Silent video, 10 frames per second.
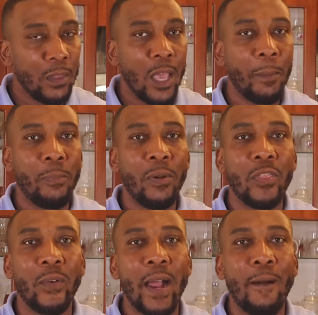help a
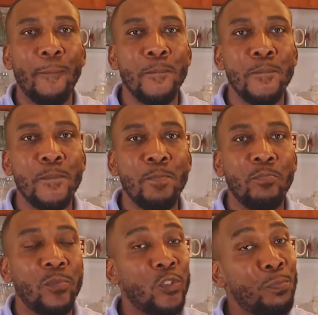brother out.
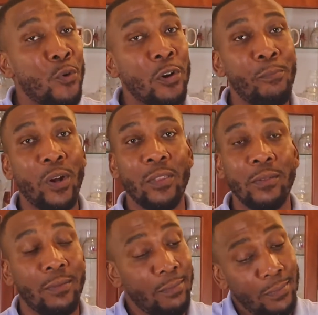Support a brother.
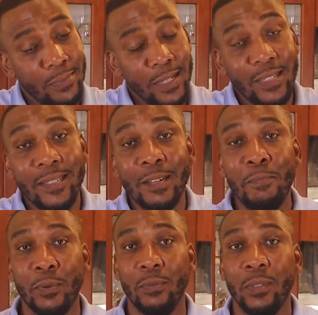It's
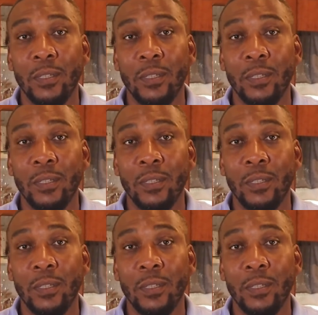simple.